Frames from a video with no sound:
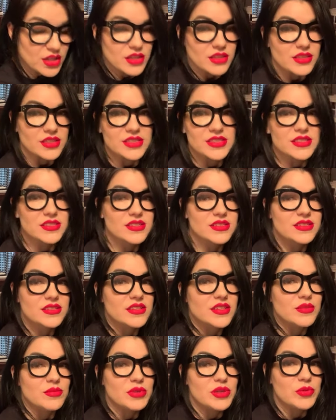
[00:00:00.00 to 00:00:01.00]
this is a
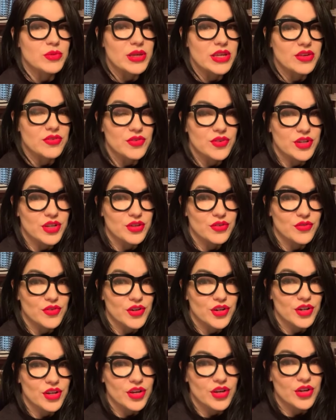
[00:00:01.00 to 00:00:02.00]
steamy week for you,
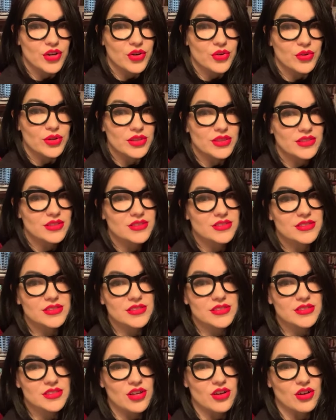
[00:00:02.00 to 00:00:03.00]
Virgo. This
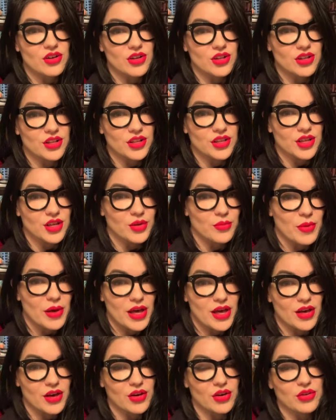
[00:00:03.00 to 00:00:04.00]
is all
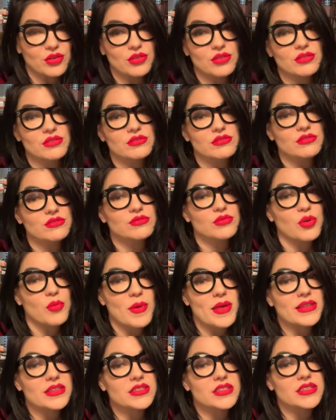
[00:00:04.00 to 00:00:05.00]
about
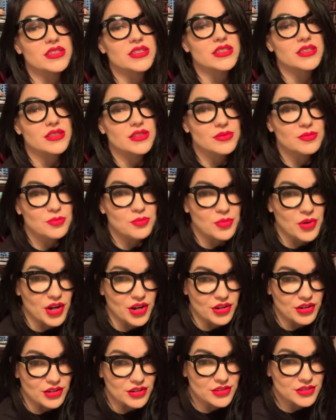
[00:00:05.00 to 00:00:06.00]
romantic
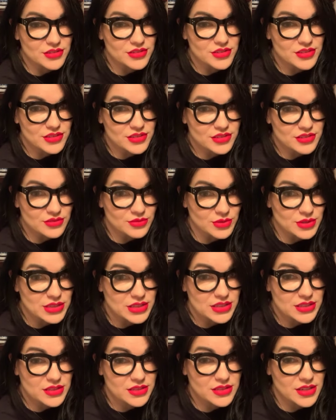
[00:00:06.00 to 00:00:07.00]
partners with
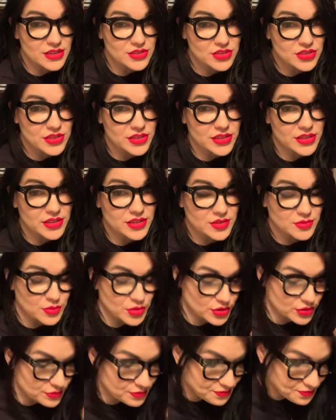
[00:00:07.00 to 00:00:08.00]
this Sagittarius
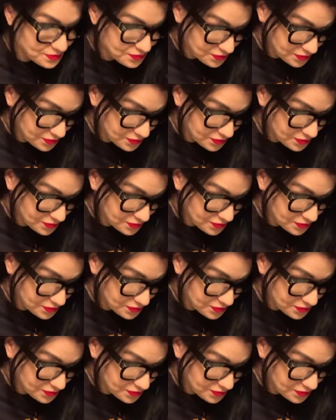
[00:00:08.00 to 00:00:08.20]
moon.